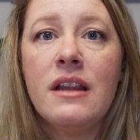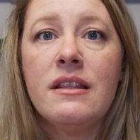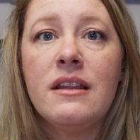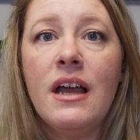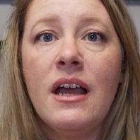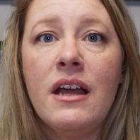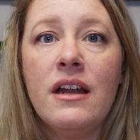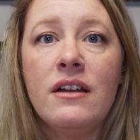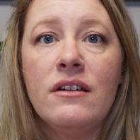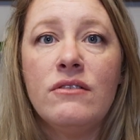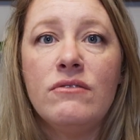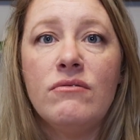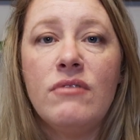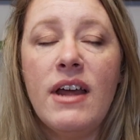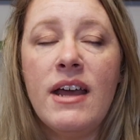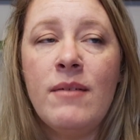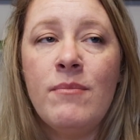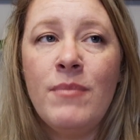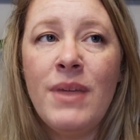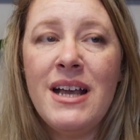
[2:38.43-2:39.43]

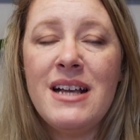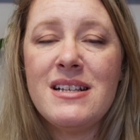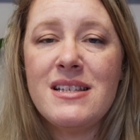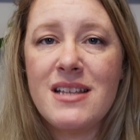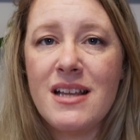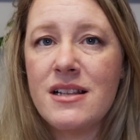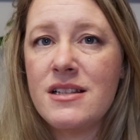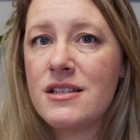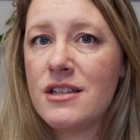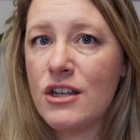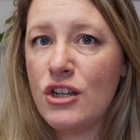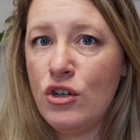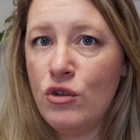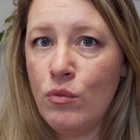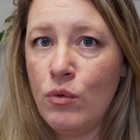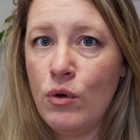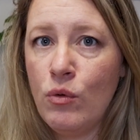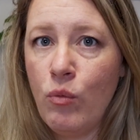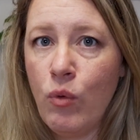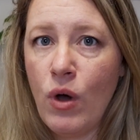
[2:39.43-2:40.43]
then it makes sense that
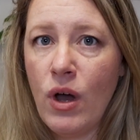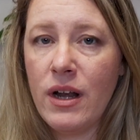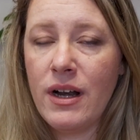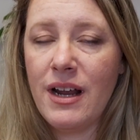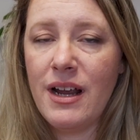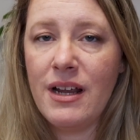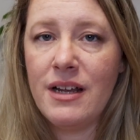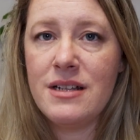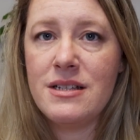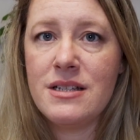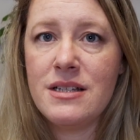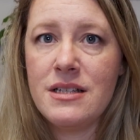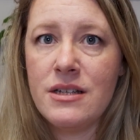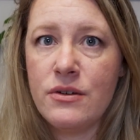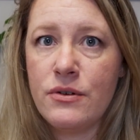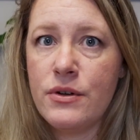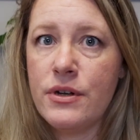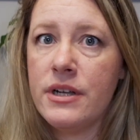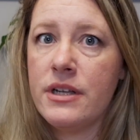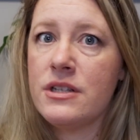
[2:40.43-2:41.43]
you would want a
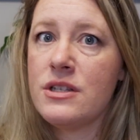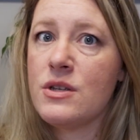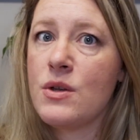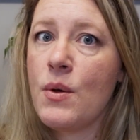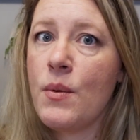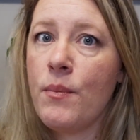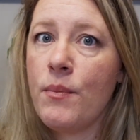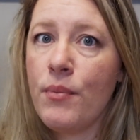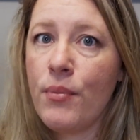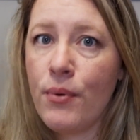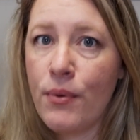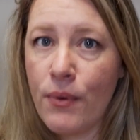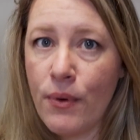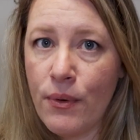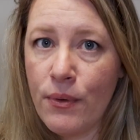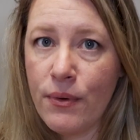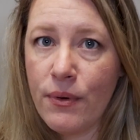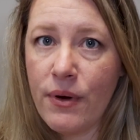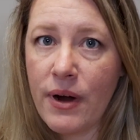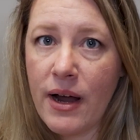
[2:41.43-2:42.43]
serious
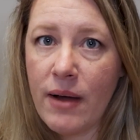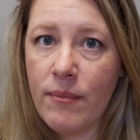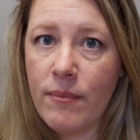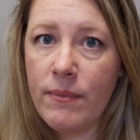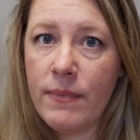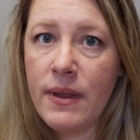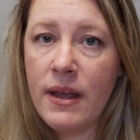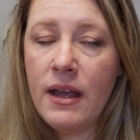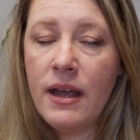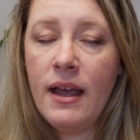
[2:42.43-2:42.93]
program.